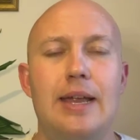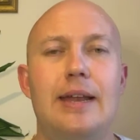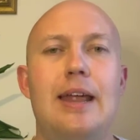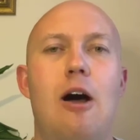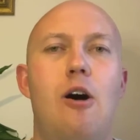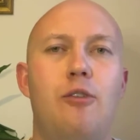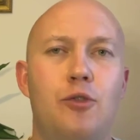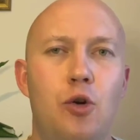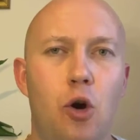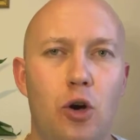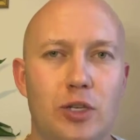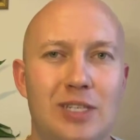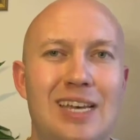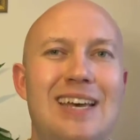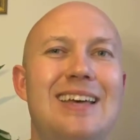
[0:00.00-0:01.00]
Now, of
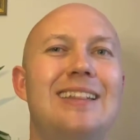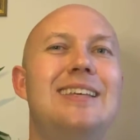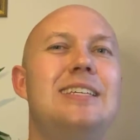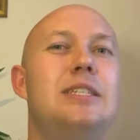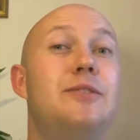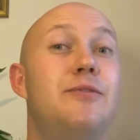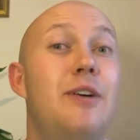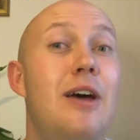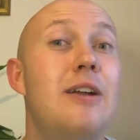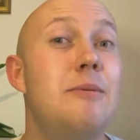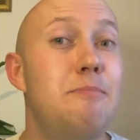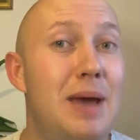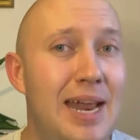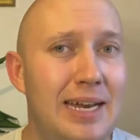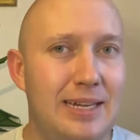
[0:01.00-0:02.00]
course, there's very
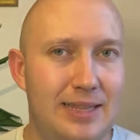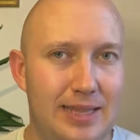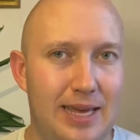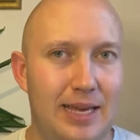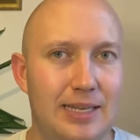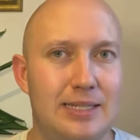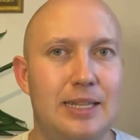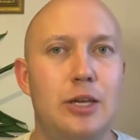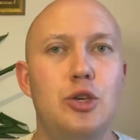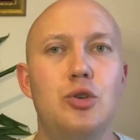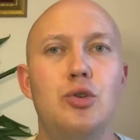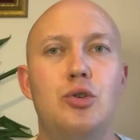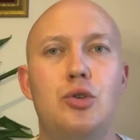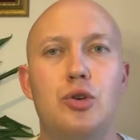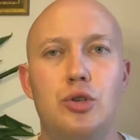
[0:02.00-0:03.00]
many things that
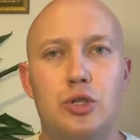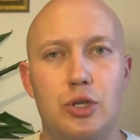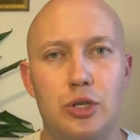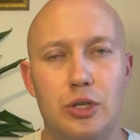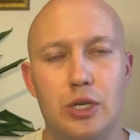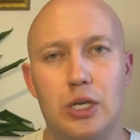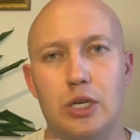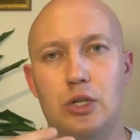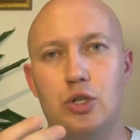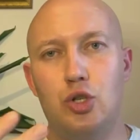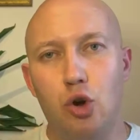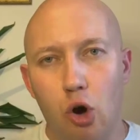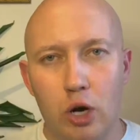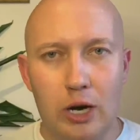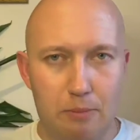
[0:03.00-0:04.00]
you could
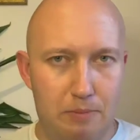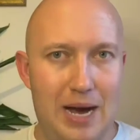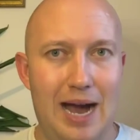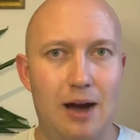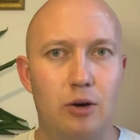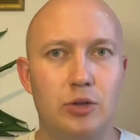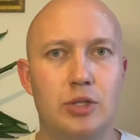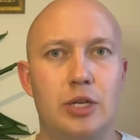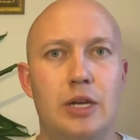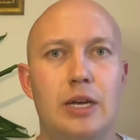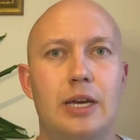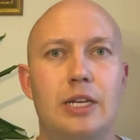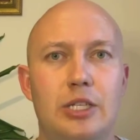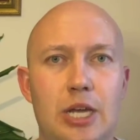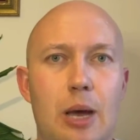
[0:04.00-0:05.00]
talk about
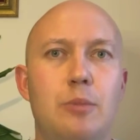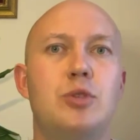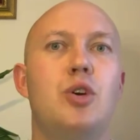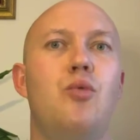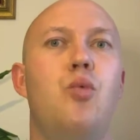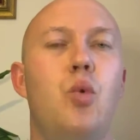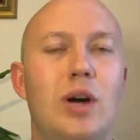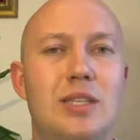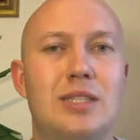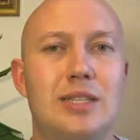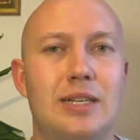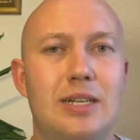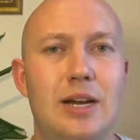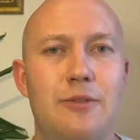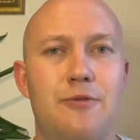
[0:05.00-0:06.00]
in terms of what's
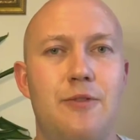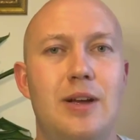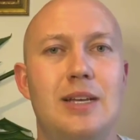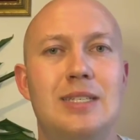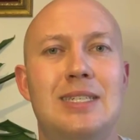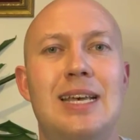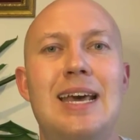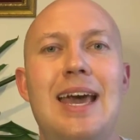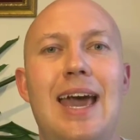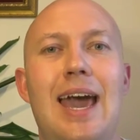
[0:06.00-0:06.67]
the difference.